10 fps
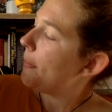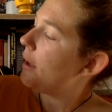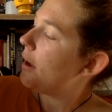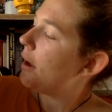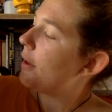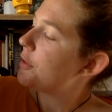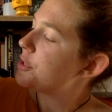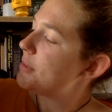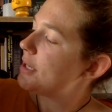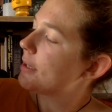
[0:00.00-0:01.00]
uh, the
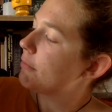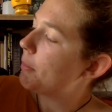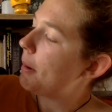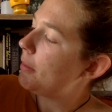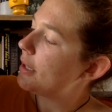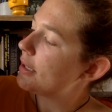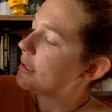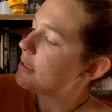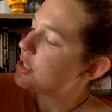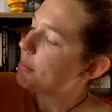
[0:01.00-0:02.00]
Dominican Republic,
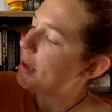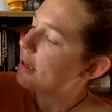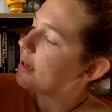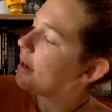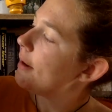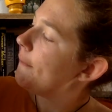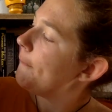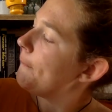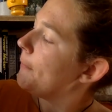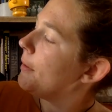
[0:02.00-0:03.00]
Jamaica,
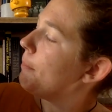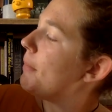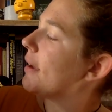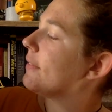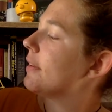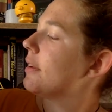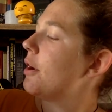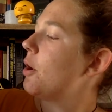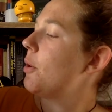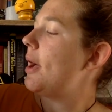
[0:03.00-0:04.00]

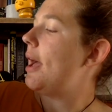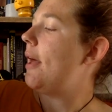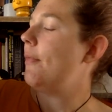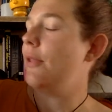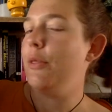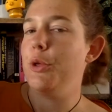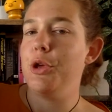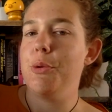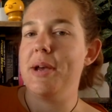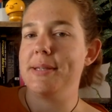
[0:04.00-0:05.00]
Mexico and the
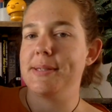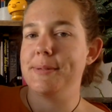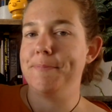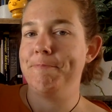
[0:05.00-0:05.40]
U S.